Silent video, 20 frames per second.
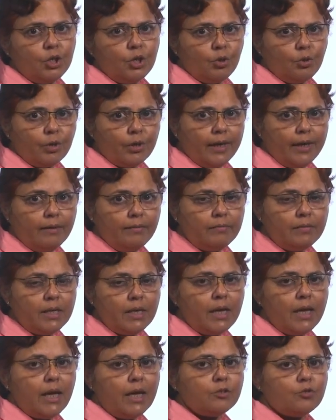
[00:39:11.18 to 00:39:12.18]
Okay.
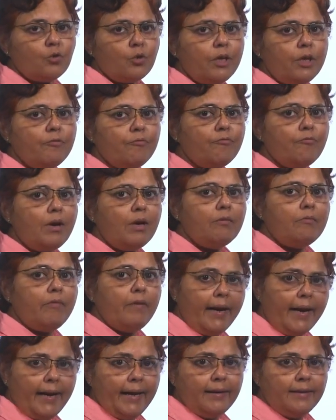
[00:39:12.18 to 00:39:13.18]
So, if one
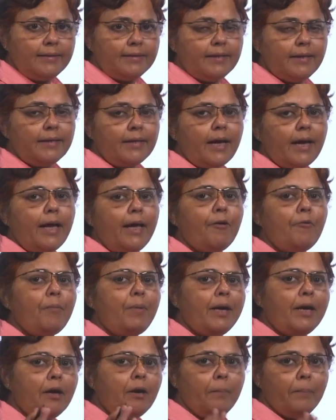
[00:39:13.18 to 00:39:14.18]
waits that I have
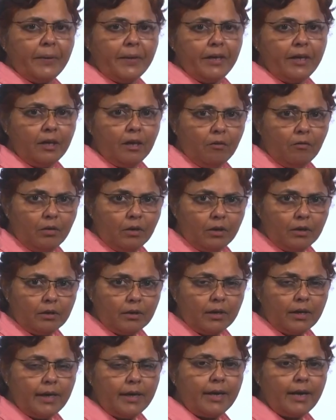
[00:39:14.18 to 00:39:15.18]
my company cover
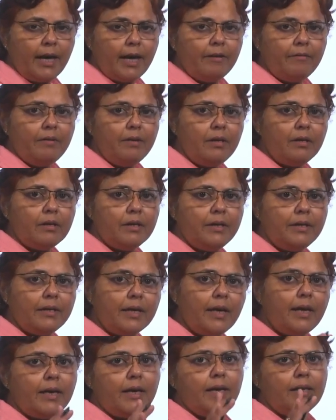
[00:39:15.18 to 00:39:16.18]
and I will
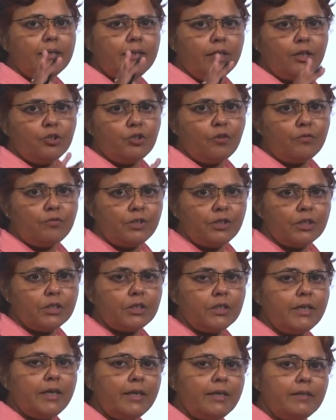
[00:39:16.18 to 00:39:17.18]
retire at the age of
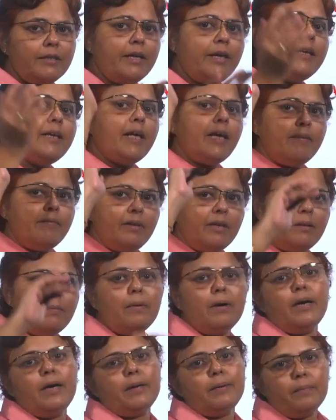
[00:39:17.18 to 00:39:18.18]
60 and then I will
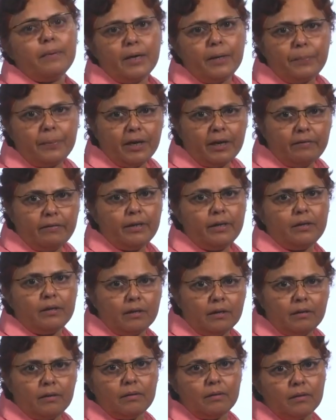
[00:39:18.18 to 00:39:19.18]
buy my private
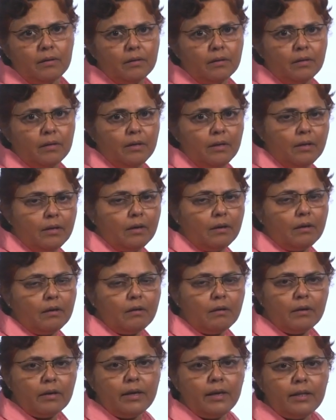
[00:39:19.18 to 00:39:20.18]

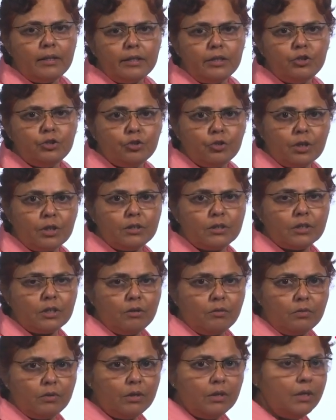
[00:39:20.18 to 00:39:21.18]
health insurance
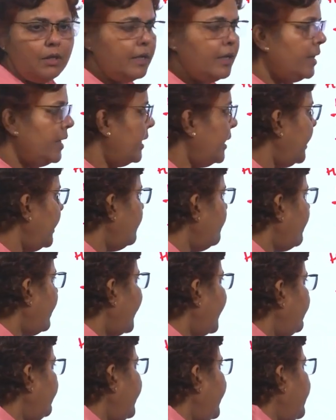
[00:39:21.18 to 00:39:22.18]
cover, it
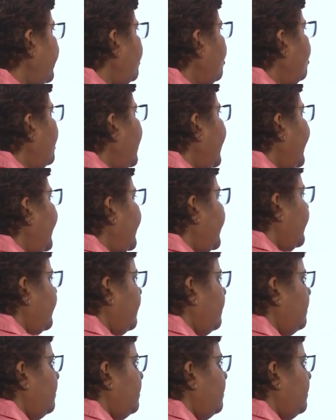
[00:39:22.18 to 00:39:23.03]
might be too late.